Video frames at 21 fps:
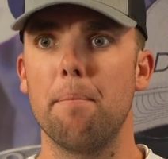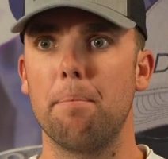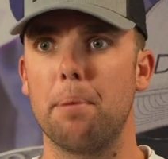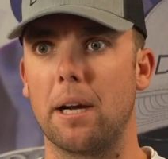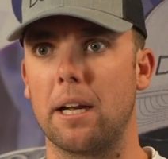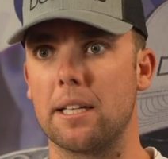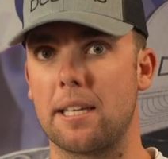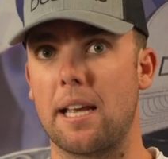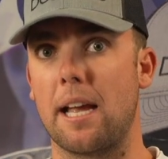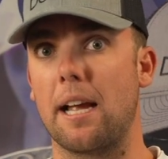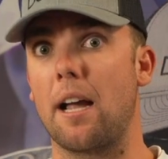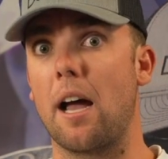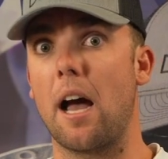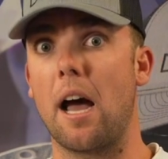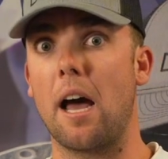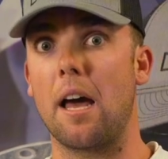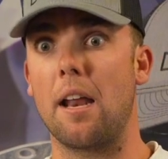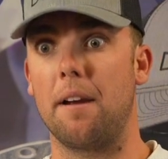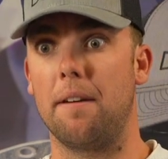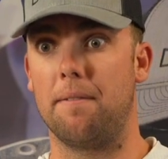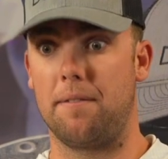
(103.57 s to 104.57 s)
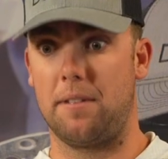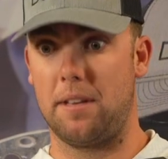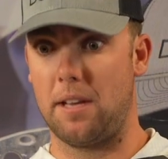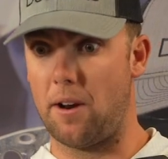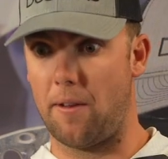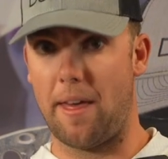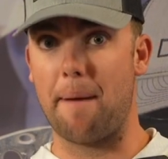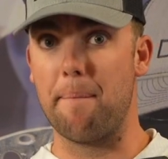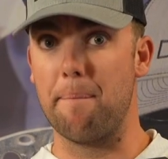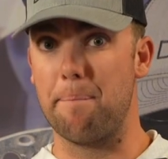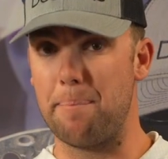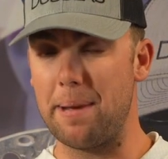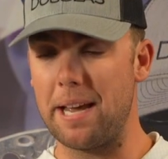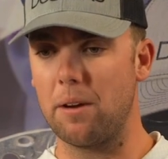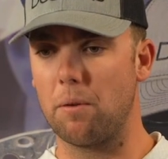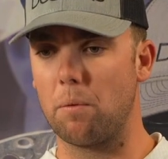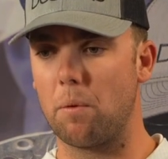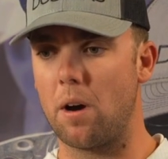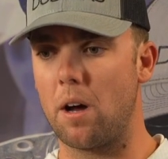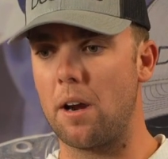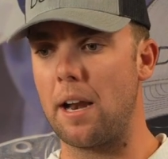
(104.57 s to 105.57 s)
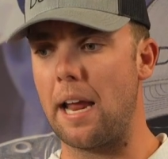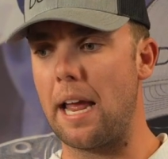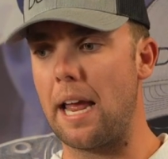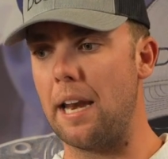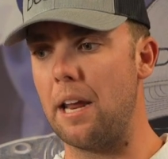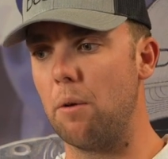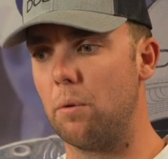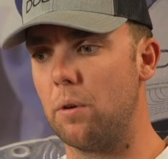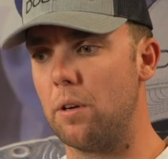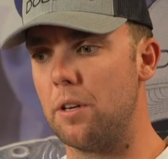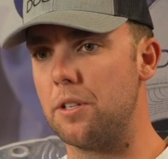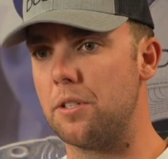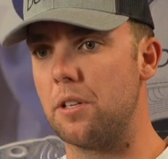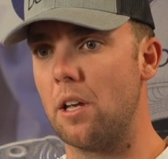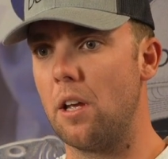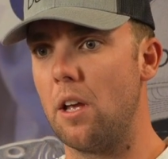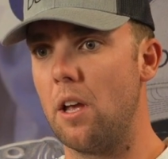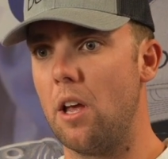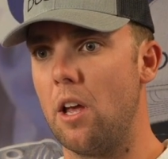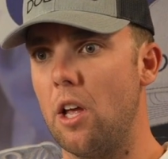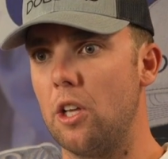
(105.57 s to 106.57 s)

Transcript: because I caught that big one, and it was